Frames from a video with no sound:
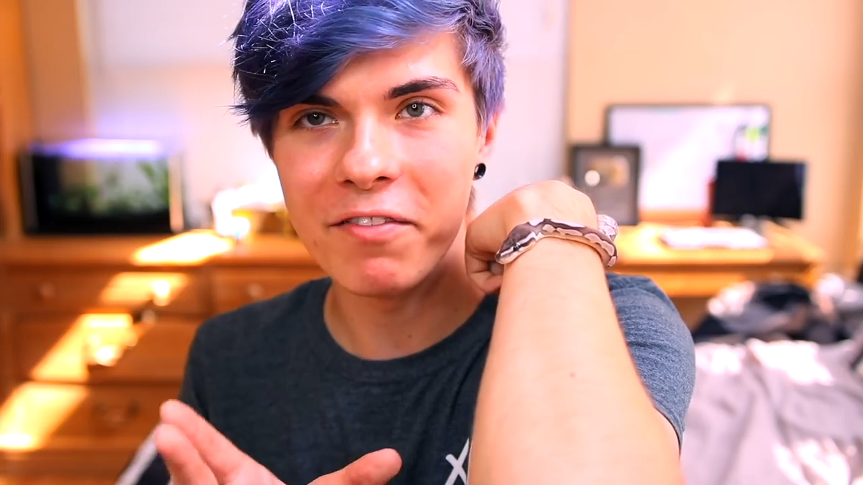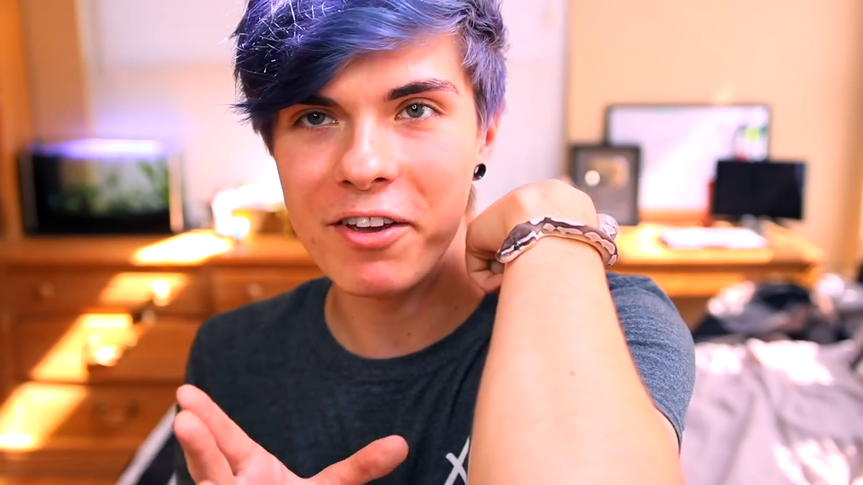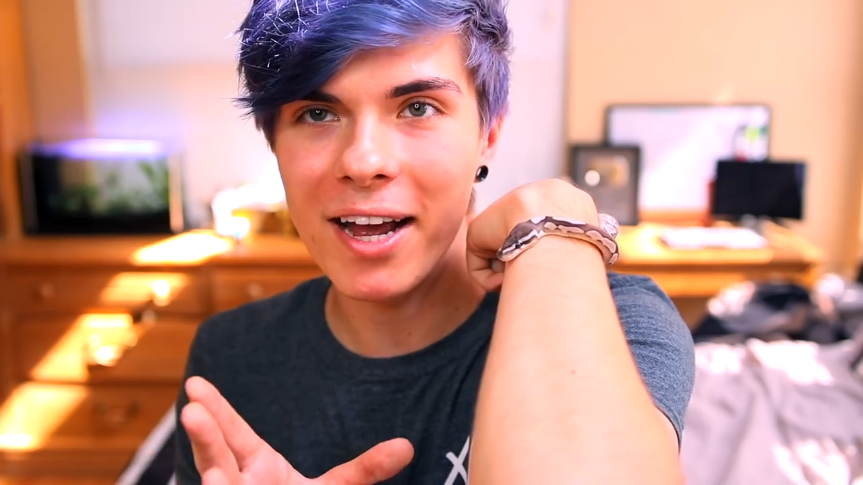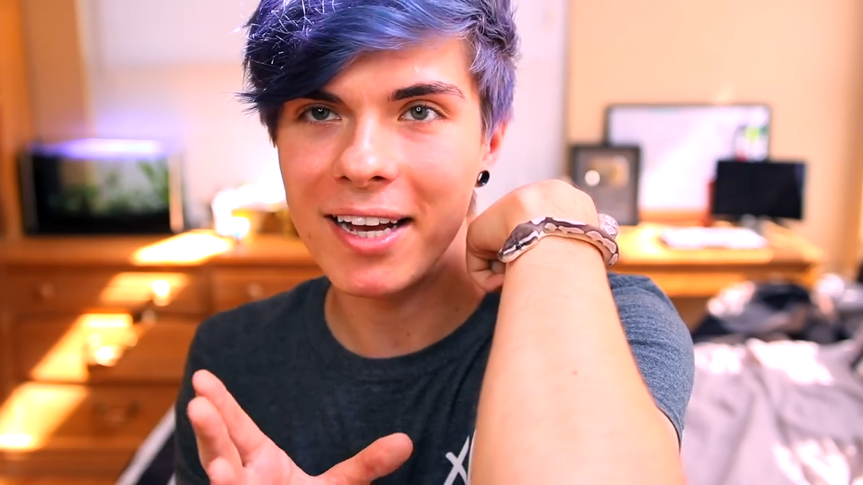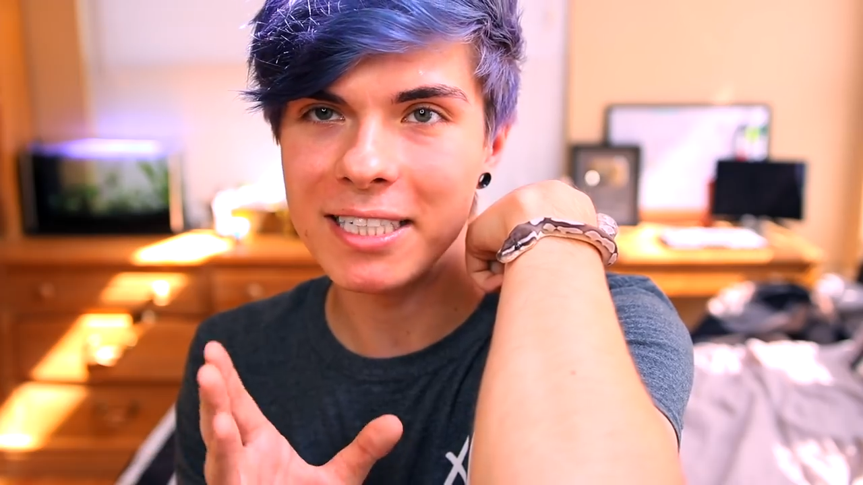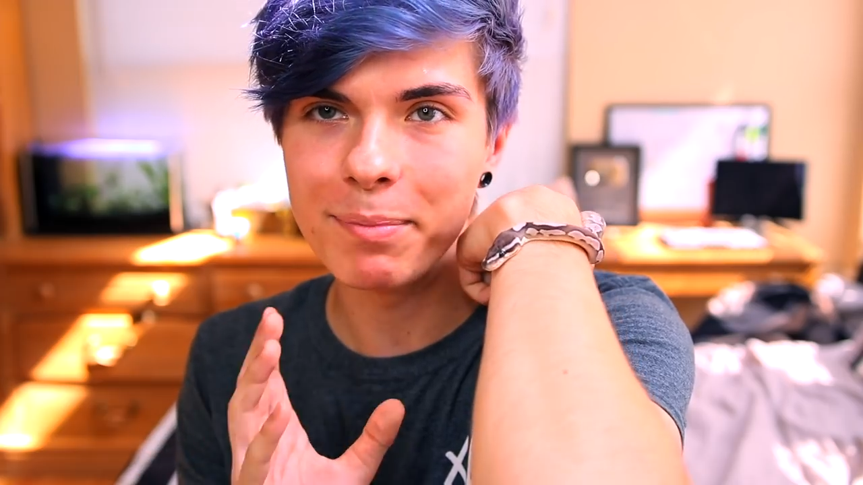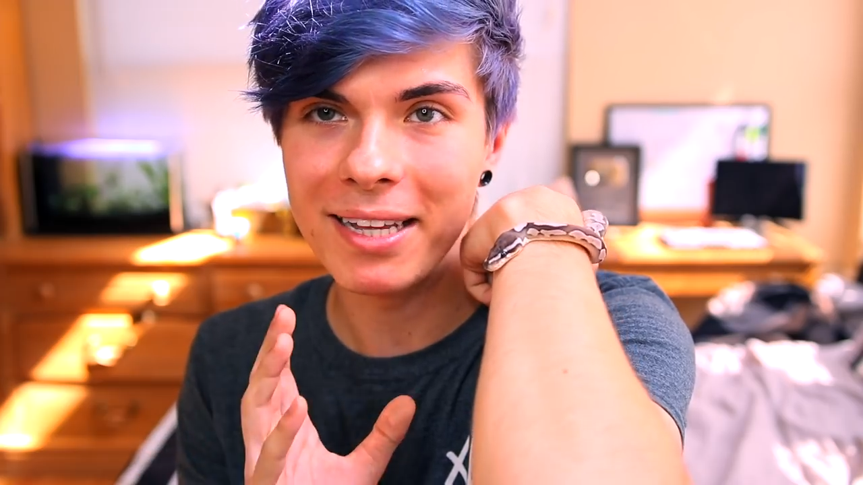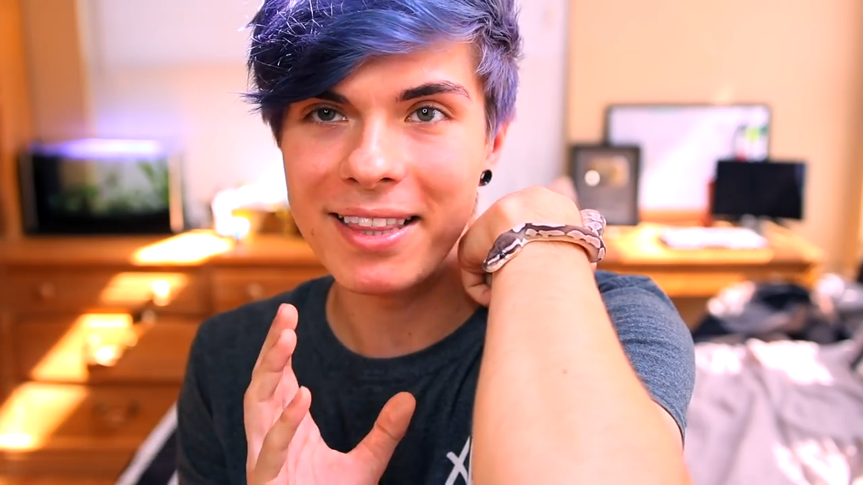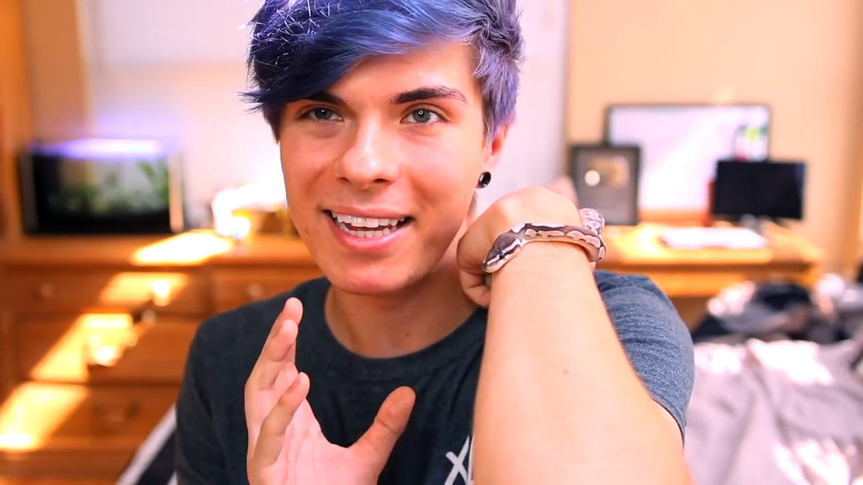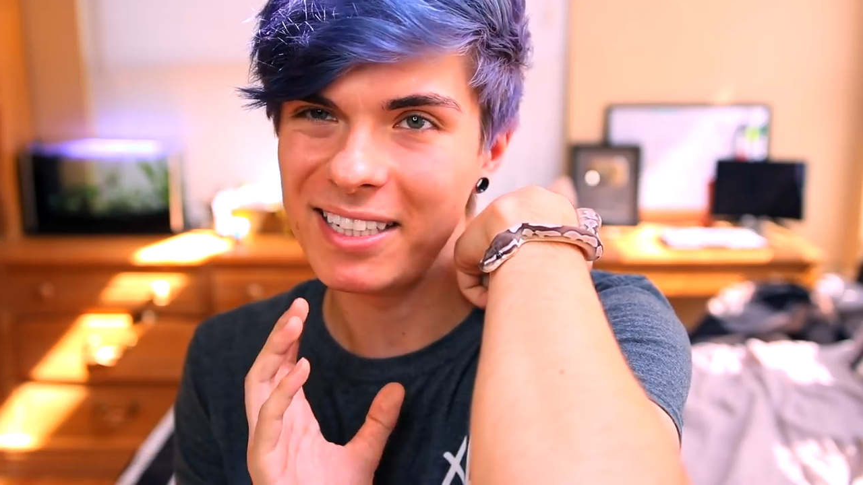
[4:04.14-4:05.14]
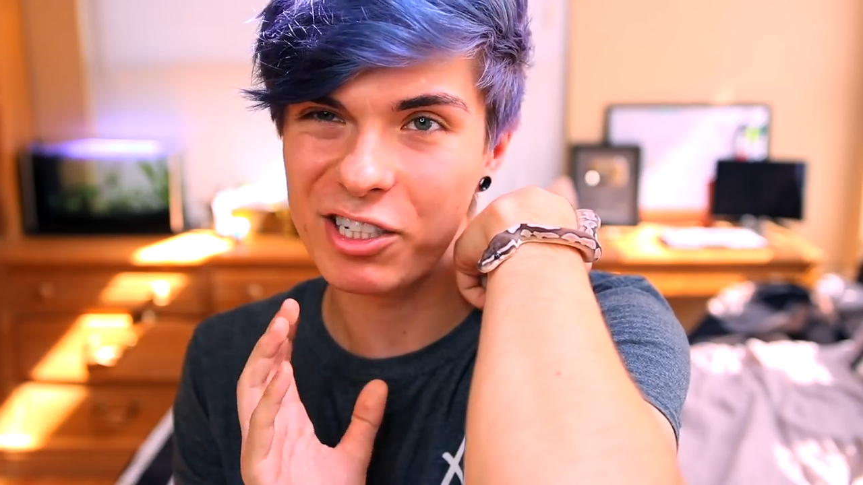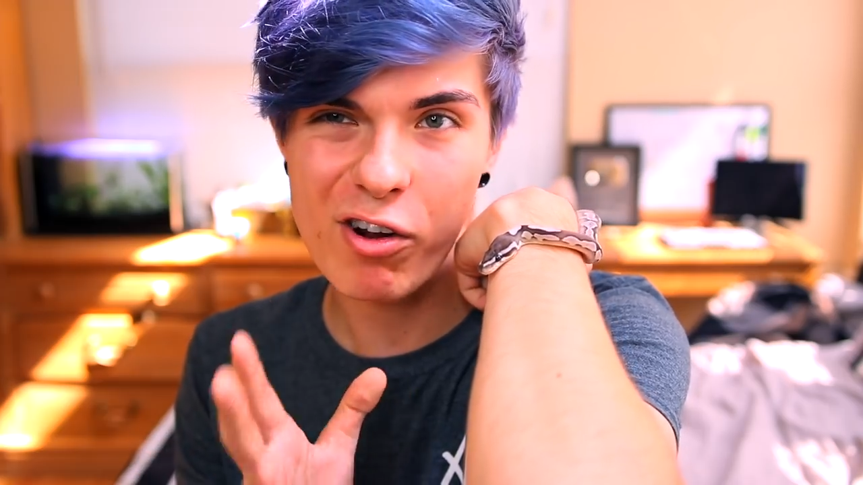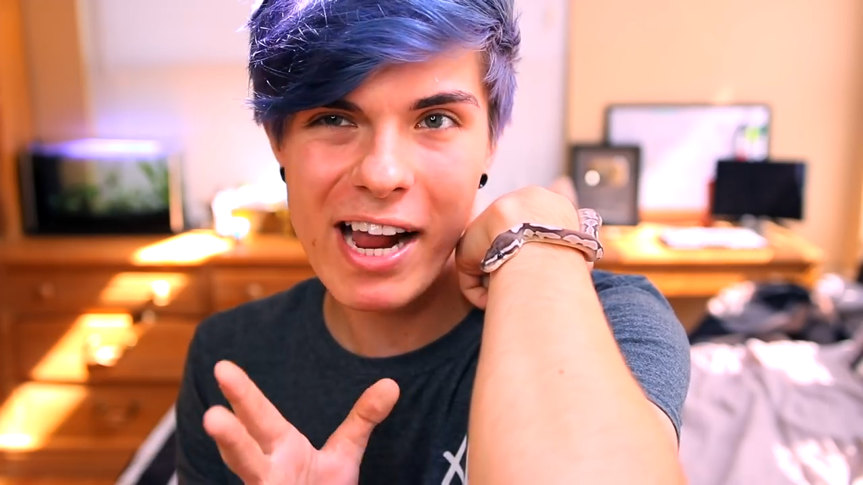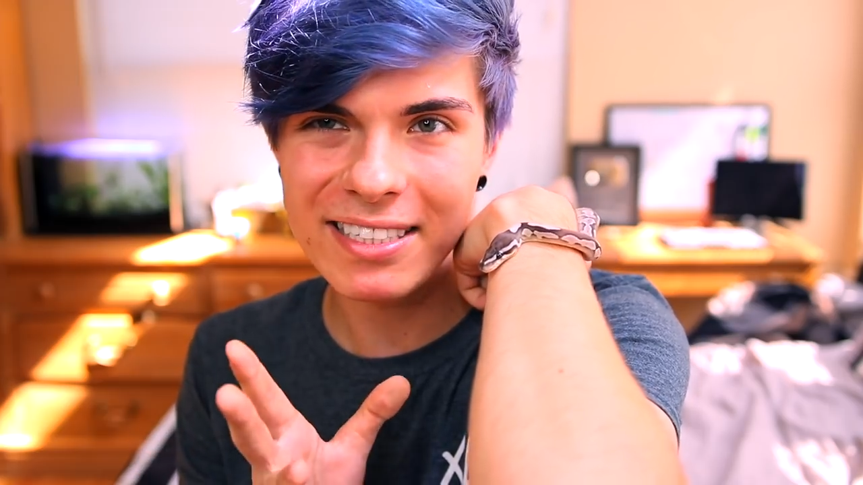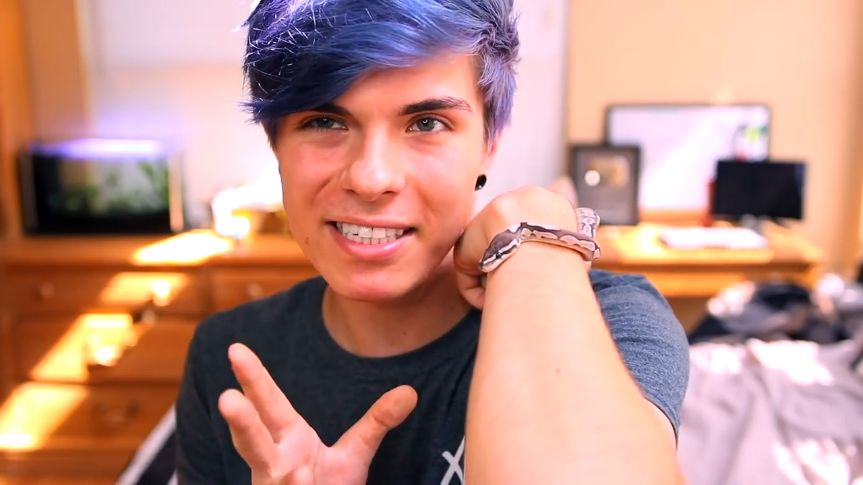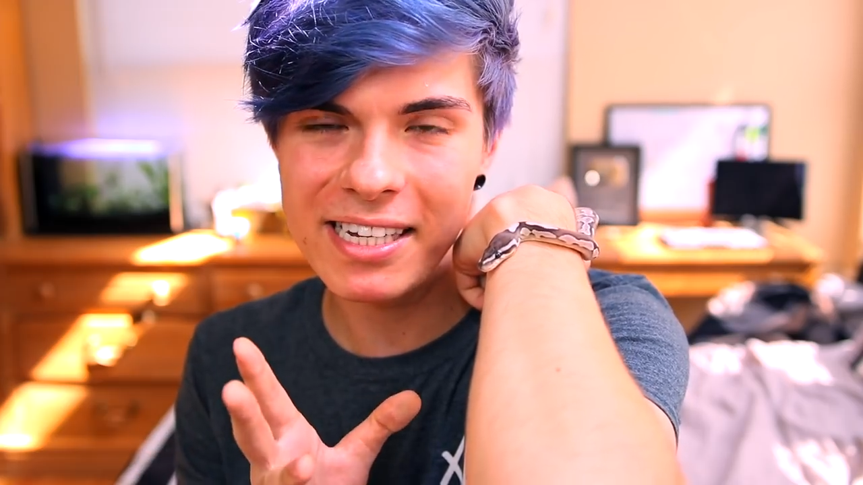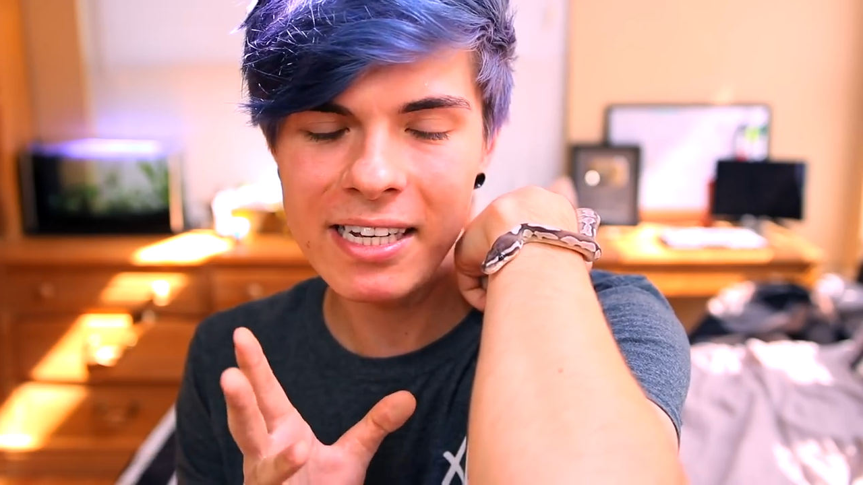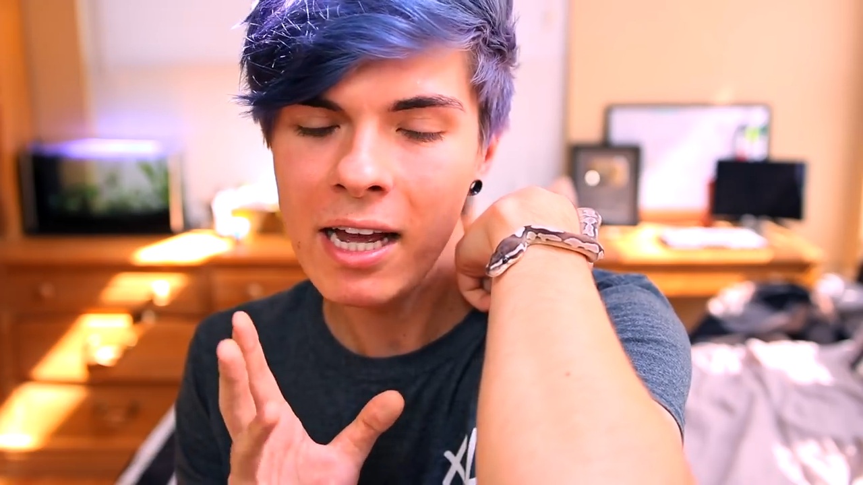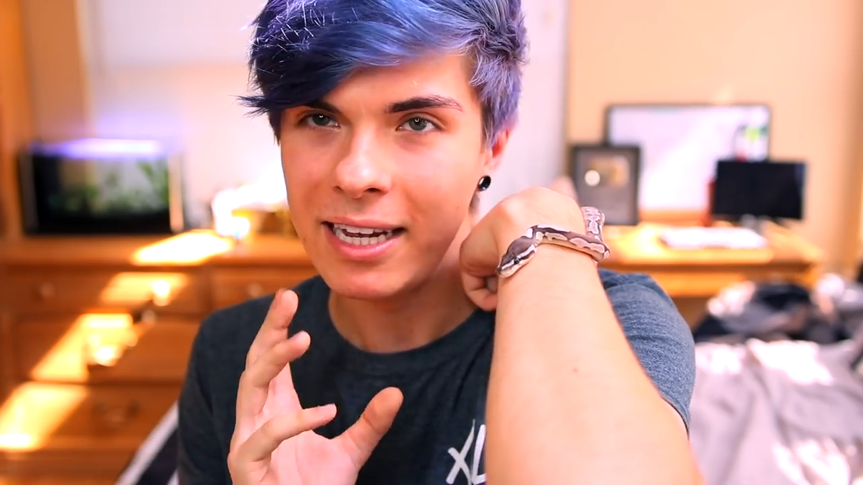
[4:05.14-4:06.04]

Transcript: of you guys might think is crazy.